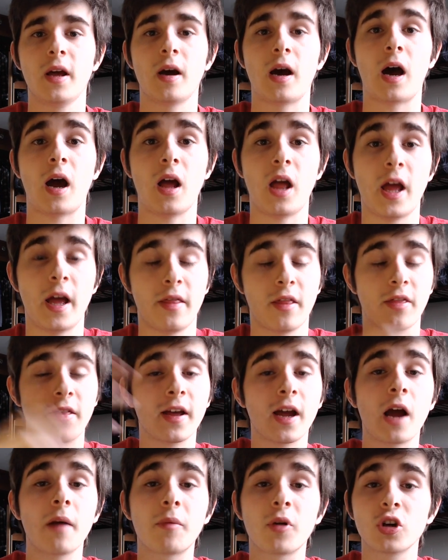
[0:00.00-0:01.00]
and the thing I
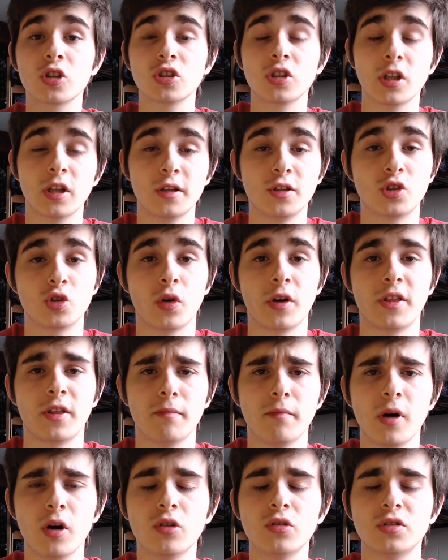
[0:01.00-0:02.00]
personally enjoyed the most,